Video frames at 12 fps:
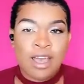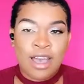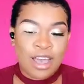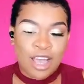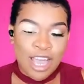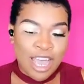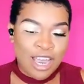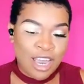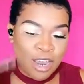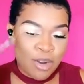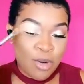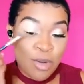
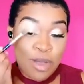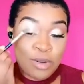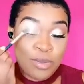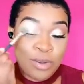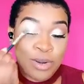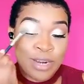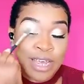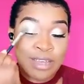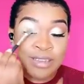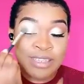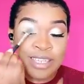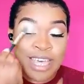I don't know how to
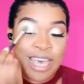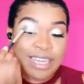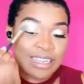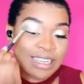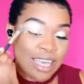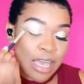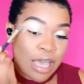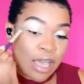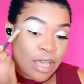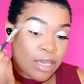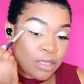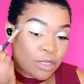pronounce that.
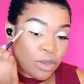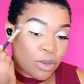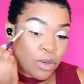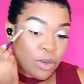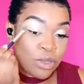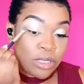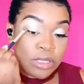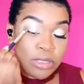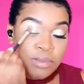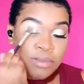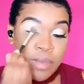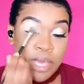So
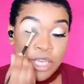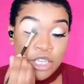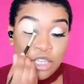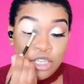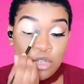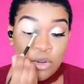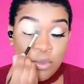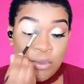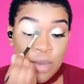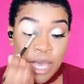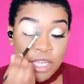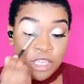it's Mange or
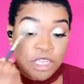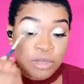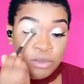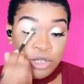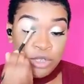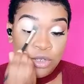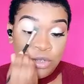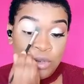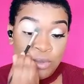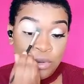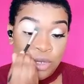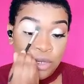Mange. I'm just going to
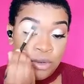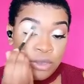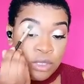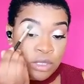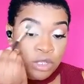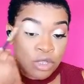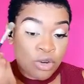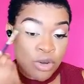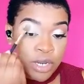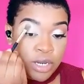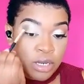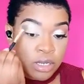put it on the
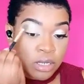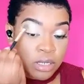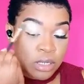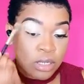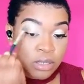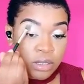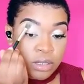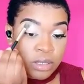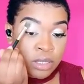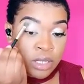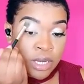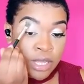screen,
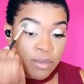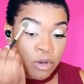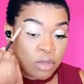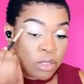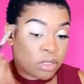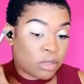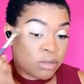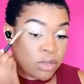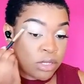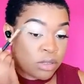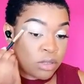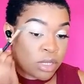the name on the
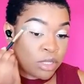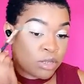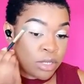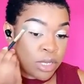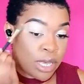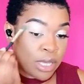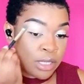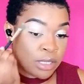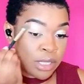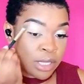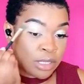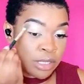screen, so that you guys
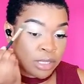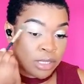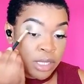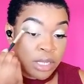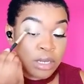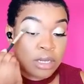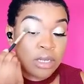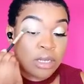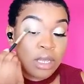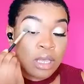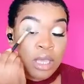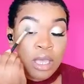can see it.
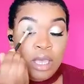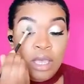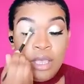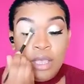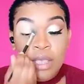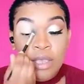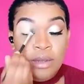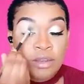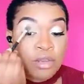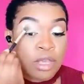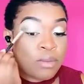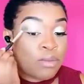And
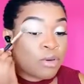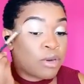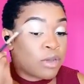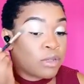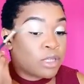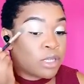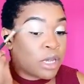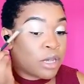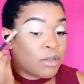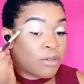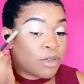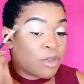you can pronounce it
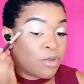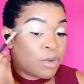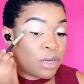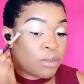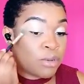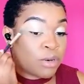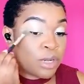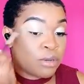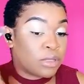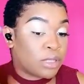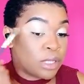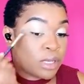however you want to
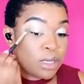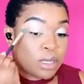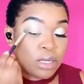pronounce it.